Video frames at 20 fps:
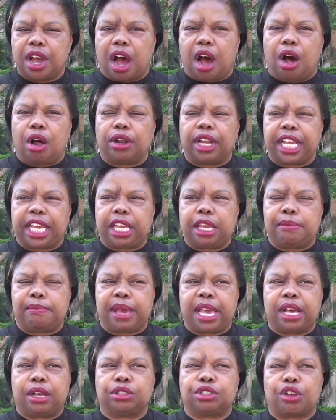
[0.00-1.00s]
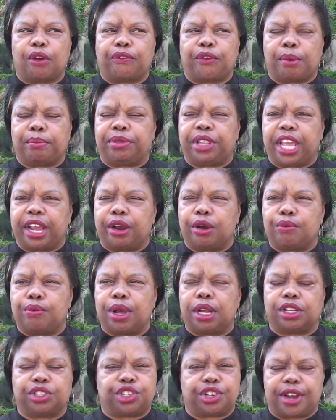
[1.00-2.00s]
All the emails are from their
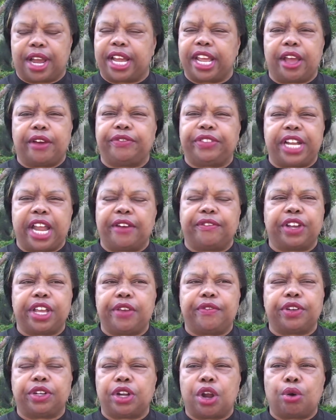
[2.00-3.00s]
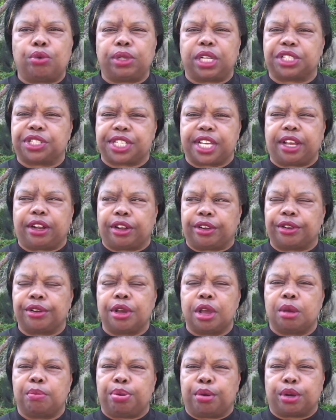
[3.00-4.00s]
realtor. I have never even known the seller
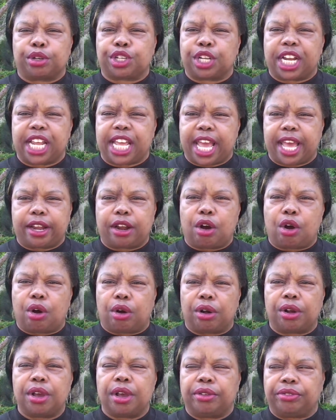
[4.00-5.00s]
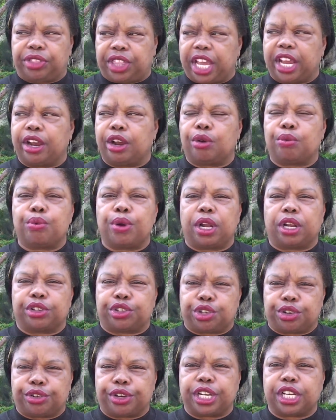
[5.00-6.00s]
personally at all. Their
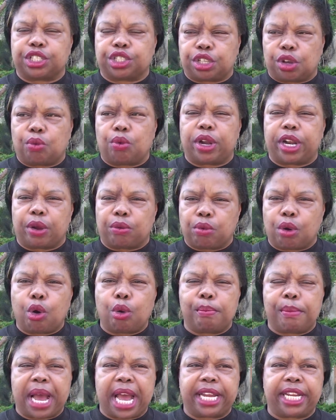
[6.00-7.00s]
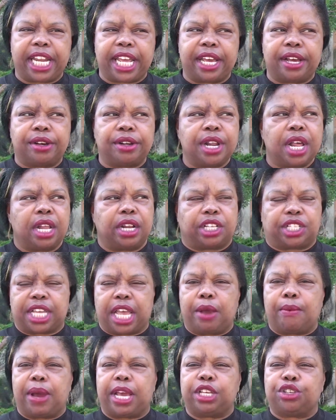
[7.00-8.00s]
realtor is the one that wrote my deal, the
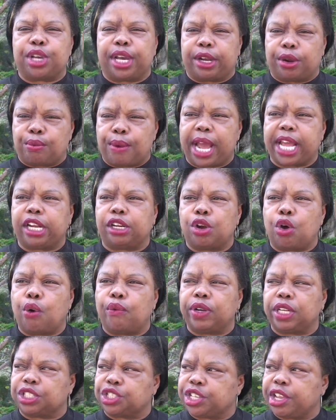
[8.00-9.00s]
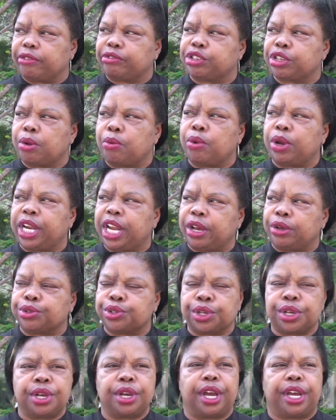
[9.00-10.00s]
same way he's trying to write it over to stiff someone
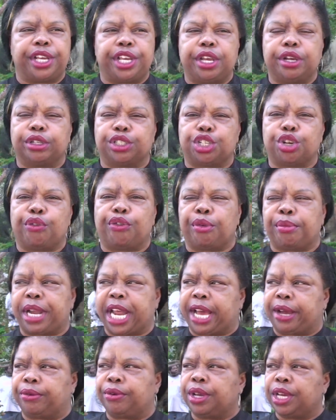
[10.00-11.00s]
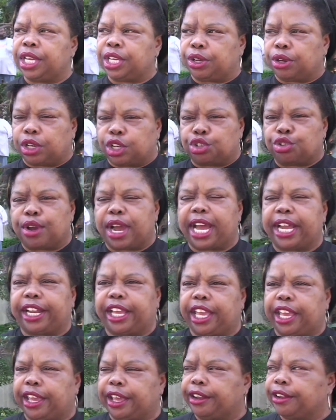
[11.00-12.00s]
else a year or two from now. He's gonna try it
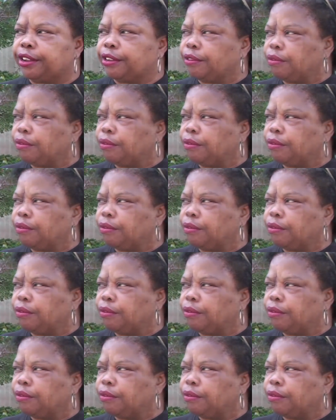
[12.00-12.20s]
again.